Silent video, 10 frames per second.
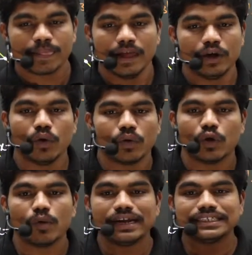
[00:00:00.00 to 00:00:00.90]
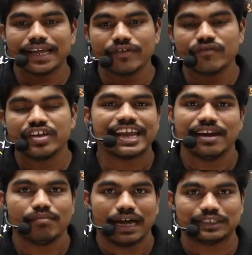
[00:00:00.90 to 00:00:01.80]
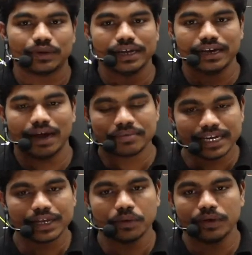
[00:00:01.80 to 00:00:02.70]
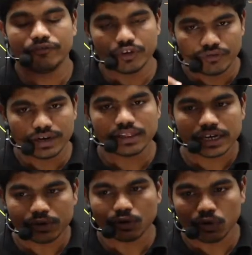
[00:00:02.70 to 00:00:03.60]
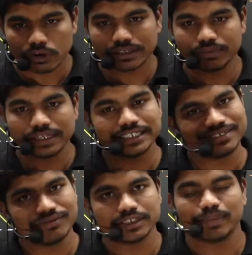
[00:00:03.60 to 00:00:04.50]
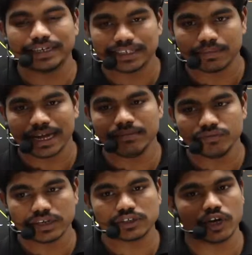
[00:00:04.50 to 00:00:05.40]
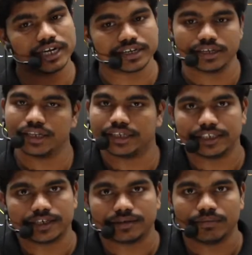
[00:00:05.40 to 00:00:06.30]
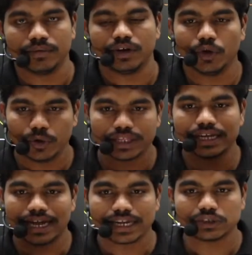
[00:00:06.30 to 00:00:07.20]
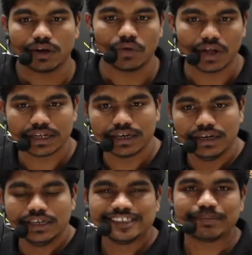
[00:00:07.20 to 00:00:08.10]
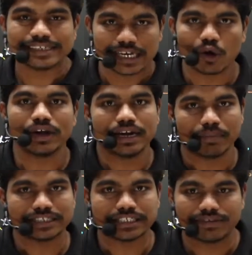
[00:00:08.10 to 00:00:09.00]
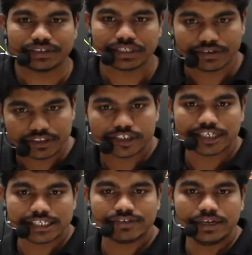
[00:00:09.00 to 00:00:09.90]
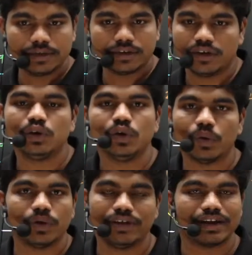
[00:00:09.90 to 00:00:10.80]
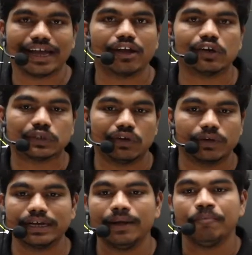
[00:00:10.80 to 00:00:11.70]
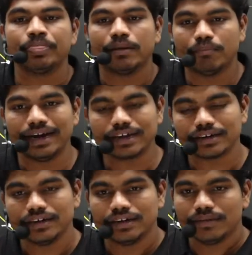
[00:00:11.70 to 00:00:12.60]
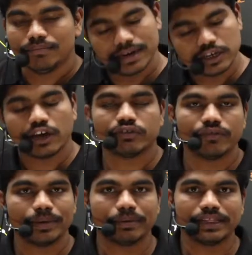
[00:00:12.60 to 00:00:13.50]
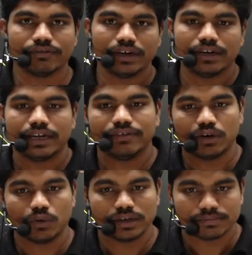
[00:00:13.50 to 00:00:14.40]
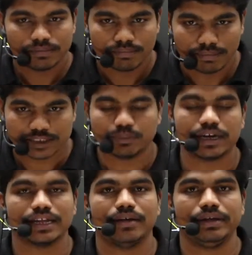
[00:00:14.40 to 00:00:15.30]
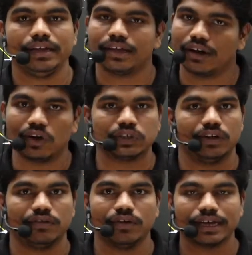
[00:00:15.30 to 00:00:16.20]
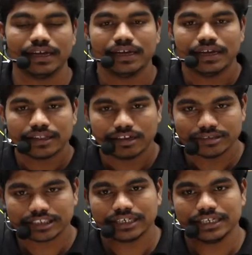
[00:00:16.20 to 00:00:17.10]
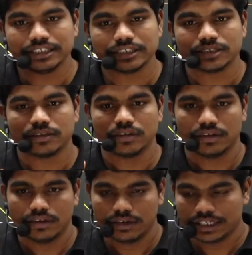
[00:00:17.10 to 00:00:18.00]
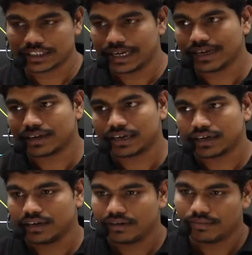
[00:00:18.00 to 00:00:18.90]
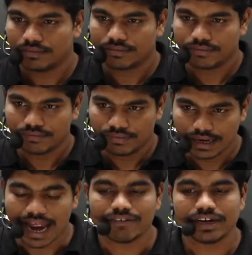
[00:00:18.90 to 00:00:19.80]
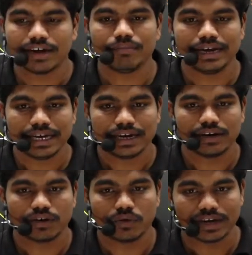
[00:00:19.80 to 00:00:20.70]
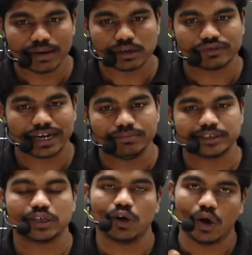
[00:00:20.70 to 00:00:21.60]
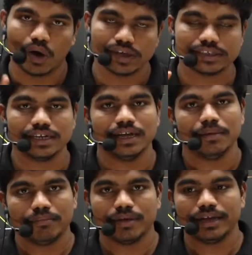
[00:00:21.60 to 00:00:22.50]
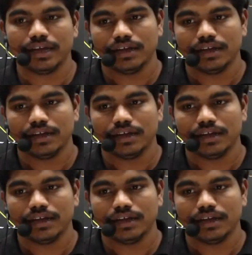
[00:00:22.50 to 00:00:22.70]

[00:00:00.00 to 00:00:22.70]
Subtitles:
No, nobody is like weak in maths. Okay, I'm telling you, if you feel that you don't know something, just spend some time, work on it. That's it. Do you think I can solve all the spherical coordinate partial differential equations straight away? No, even I cannot solve. Okay, but many of the people in the world, even who are much better than me, cannot solve. Okay, the reason is, it's like we haven't done many good number of times, or maybe